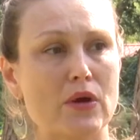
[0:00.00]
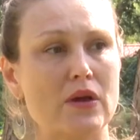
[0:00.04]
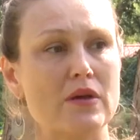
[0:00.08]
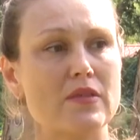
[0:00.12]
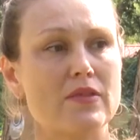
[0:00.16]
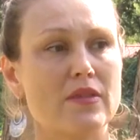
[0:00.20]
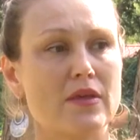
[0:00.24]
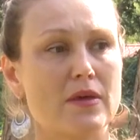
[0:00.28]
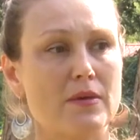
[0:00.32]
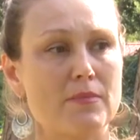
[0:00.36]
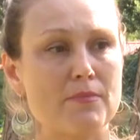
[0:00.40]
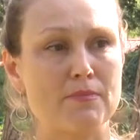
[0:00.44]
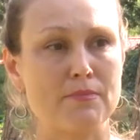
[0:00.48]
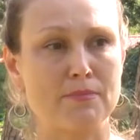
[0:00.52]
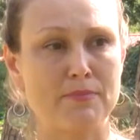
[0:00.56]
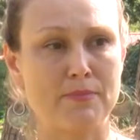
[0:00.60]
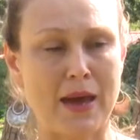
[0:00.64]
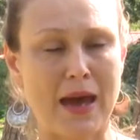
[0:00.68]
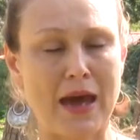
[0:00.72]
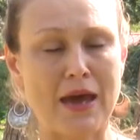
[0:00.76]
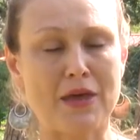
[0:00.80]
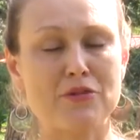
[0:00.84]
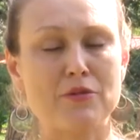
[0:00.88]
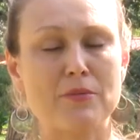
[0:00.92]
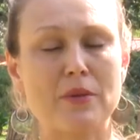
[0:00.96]
were in the
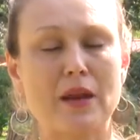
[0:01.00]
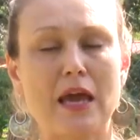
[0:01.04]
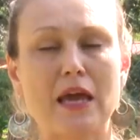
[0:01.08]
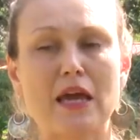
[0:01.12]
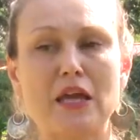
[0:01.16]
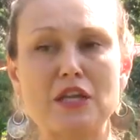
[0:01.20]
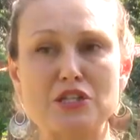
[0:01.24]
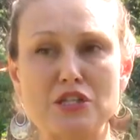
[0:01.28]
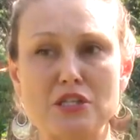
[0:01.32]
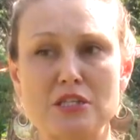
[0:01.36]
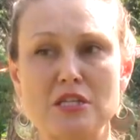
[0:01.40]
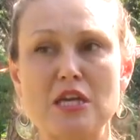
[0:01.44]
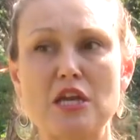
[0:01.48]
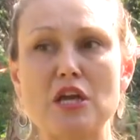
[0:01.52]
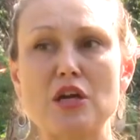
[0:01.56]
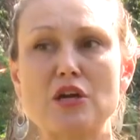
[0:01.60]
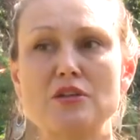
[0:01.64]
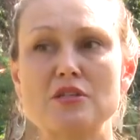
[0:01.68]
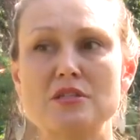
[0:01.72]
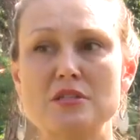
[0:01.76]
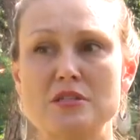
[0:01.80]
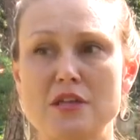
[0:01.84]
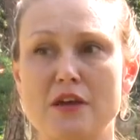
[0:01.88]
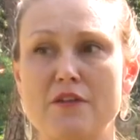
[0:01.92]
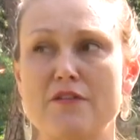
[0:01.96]
bathroom and I could just
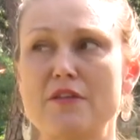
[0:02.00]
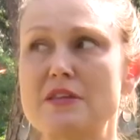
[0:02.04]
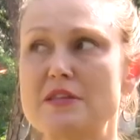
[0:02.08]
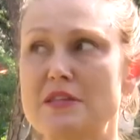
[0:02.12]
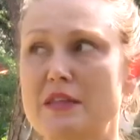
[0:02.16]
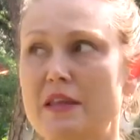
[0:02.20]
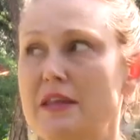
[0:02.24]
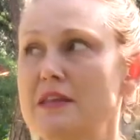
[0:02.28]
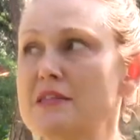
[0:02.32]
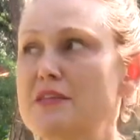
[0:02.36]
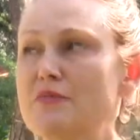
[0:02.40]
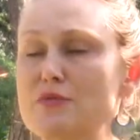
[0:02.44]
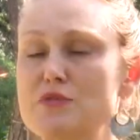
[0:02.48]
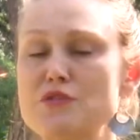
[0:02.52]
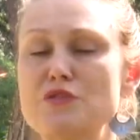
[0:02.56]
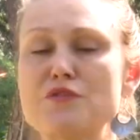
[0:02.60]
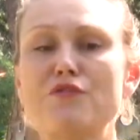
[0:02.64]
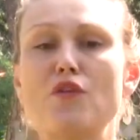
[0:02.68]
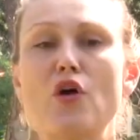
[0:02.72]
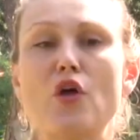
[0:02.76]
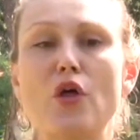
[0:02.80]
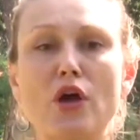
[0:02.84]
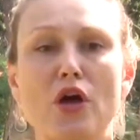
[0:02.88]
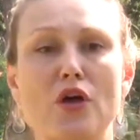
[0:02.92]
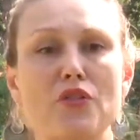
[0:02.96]
hear stuff. It sounded like stuff was
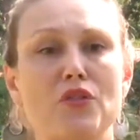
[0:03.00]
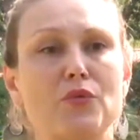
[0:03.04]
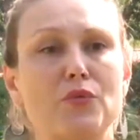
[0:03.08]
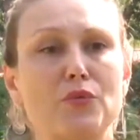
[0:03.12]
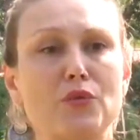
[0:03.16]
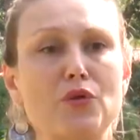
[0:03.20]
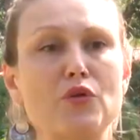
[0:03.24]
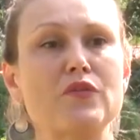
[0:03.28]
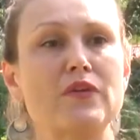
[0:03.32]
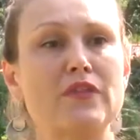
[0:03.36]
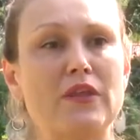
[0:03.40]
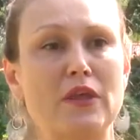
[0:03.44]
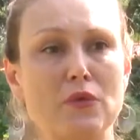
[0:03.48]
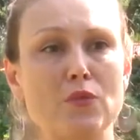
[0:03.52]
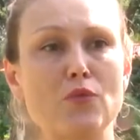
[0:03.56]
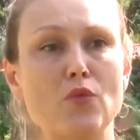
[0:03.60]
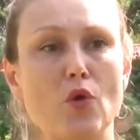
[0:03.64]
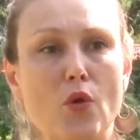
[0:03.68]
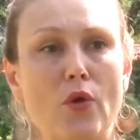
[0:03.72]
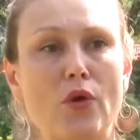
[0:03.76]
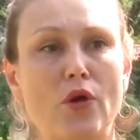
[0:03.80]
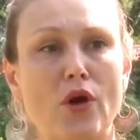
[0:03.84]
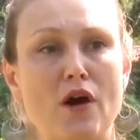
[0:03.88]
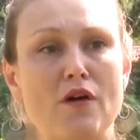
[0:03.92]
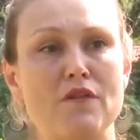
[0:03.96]
falling on the roof and then
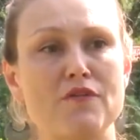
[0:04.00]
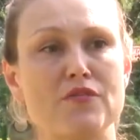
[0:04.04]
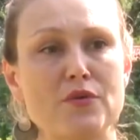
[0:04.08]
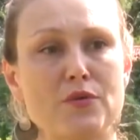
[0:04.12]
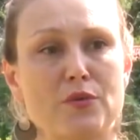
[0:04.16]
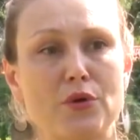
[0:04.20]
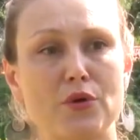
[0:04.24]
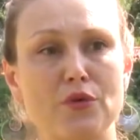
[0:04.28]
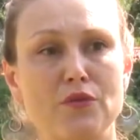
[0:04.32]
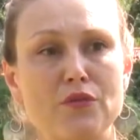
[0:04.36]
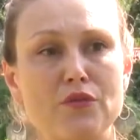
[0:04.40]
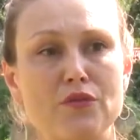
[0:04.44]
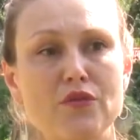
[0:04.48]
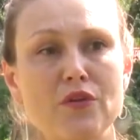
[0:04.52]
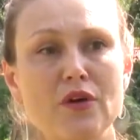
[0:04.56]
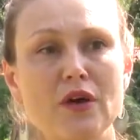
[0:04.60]
rolling off the roof.